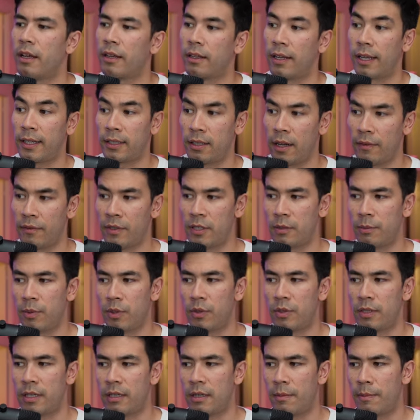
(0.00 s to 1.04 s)
kicked off his
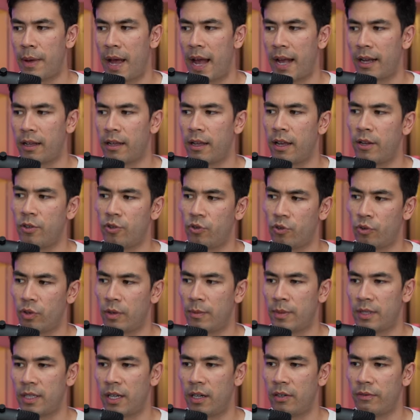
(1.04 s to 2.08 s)
boots at the back, and drew
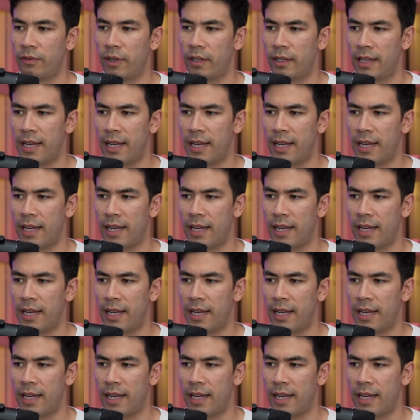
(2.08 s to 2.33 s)
himself